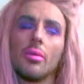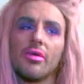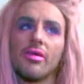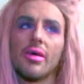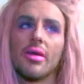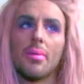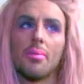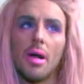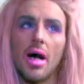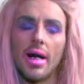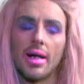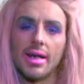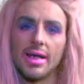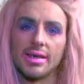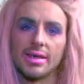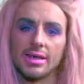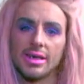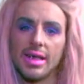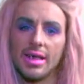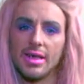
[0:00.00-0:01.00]
we were at the park
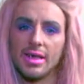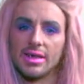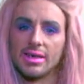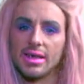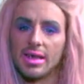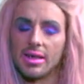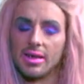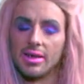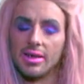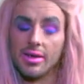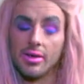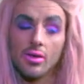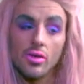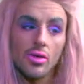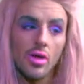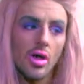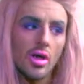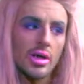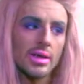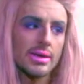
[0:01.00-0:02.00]
yesterday and this, like, little
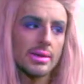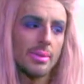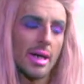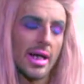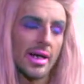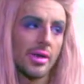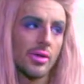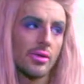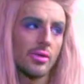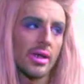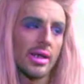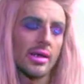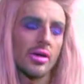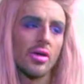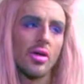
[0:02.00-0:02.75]
cocker spaniel, like,